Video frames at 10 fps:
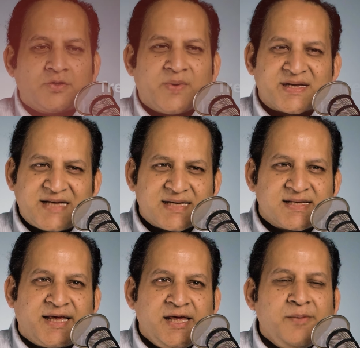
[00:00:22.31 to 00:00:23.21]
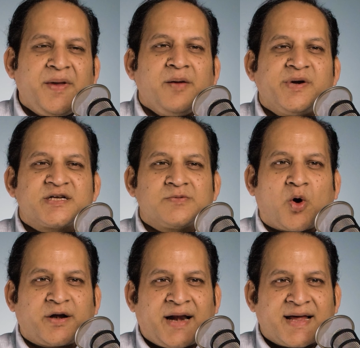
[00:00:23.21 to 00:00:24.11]
To assess the key payments
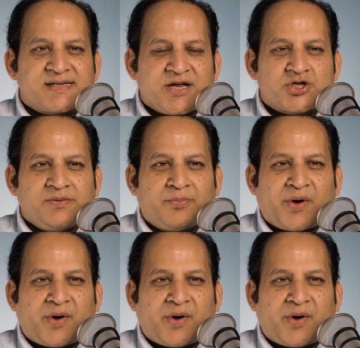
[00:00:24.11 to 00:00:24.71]
modernization